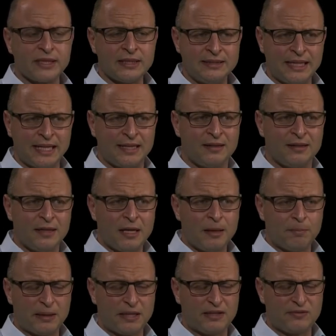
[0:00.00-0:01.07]
debt
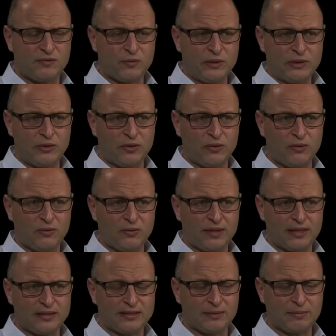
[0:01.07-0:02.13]
but if we know
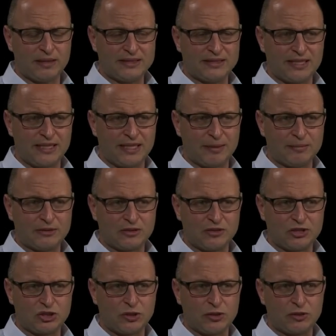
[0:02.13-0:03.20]
that some of these state governments are going
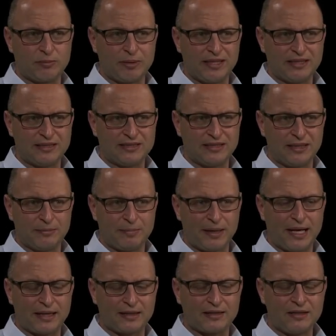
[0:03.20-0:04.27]
to struggle to pay this debt
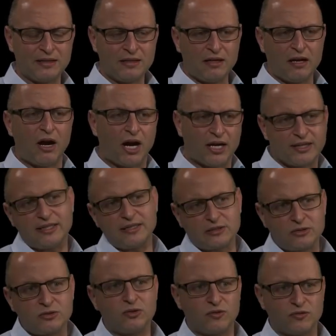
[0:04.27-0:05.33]
back, I think it's
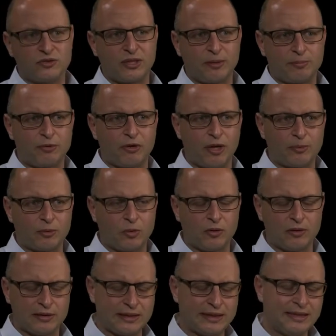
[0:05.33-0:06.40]
sort of subprime
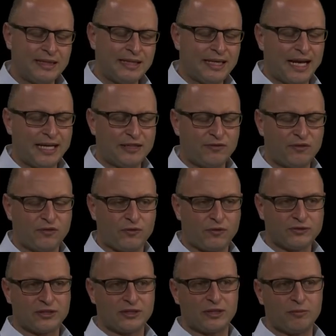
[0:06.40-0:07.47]
quality. And if you're
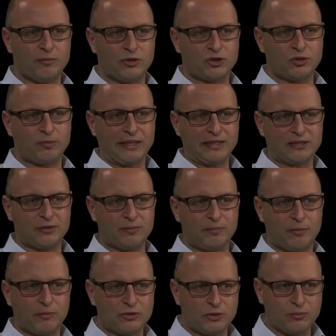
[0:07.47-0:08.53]
forcing commercial banks to
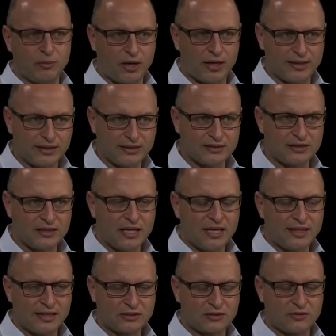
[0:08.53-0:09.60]
to buy this,
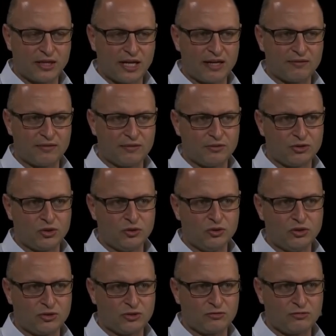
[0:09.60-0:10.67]
that's going to have a
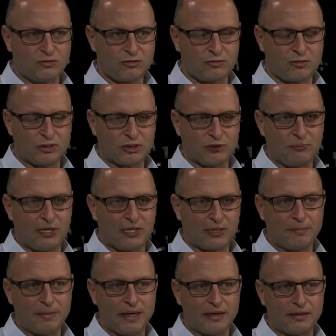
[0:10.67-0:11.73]
huge question mark
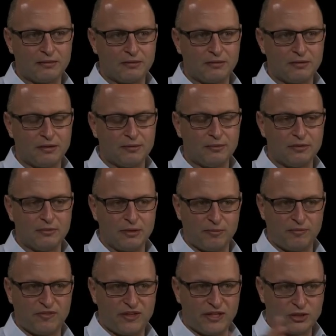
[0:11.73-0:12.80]
about the, the
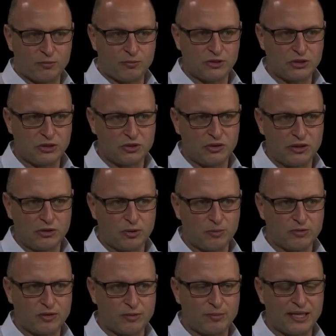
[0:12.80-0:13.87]
financial position in terms
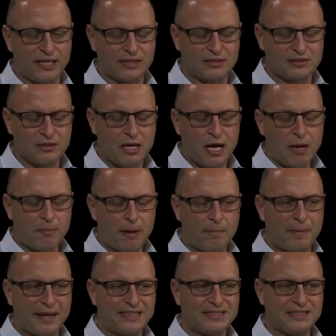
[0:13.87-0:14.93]
of the banks. But
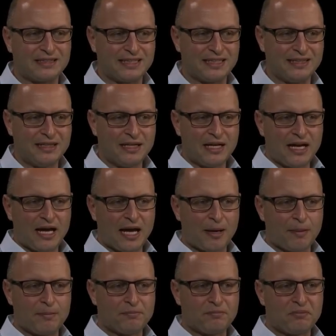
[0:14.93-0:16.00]
basically,
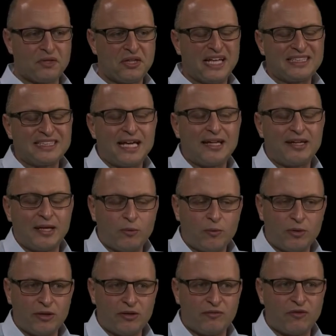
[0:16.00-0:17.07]
um, that's how they
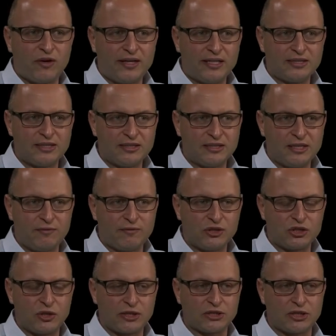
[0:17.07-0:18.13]
want to finance this
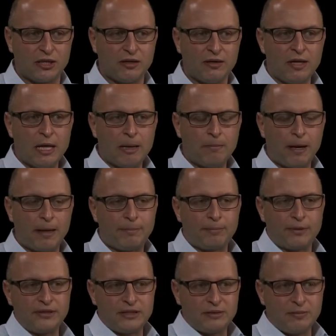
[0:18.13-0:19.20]
infrastructure by
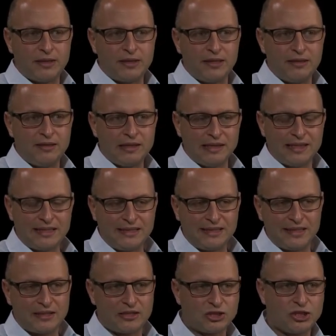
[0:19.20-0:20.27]
printing money, lending it
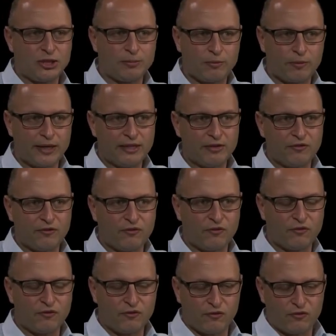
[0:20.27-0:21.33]
at a cheap rate
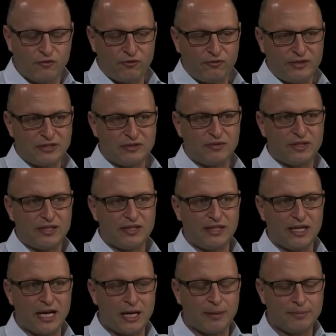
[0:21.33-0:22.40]
vis a vis the
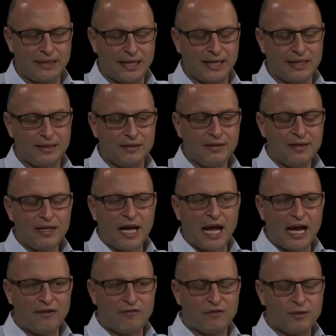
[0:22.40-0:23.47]
RBA,
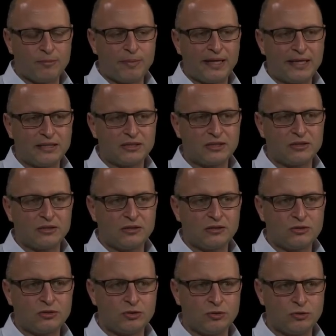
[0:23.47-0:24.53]
and for the banks
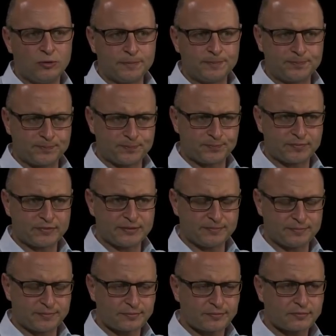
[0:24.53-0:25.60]
to
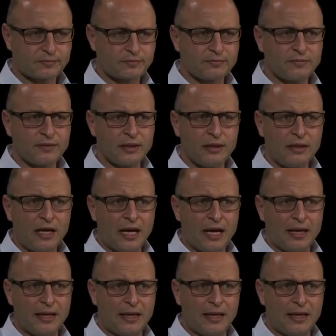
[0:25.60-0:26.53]
uh,